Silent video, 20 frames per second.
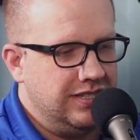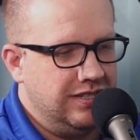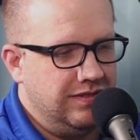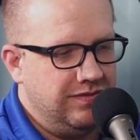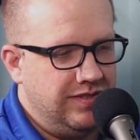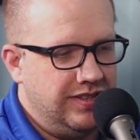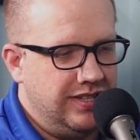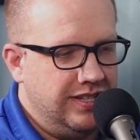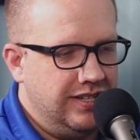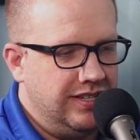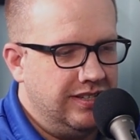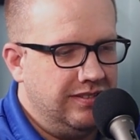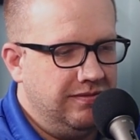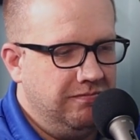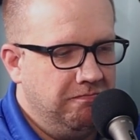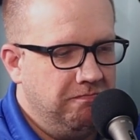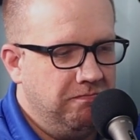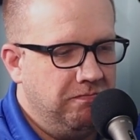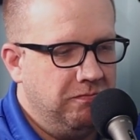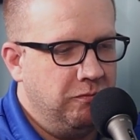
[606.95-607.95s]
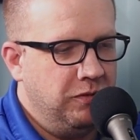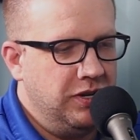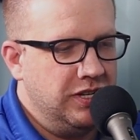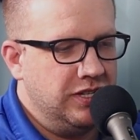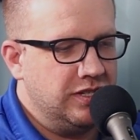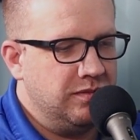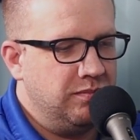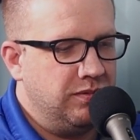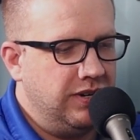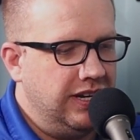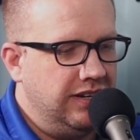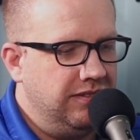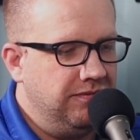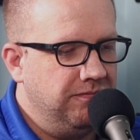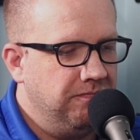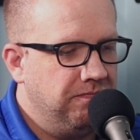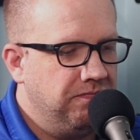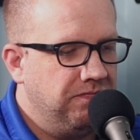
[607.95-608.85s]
of the Windspren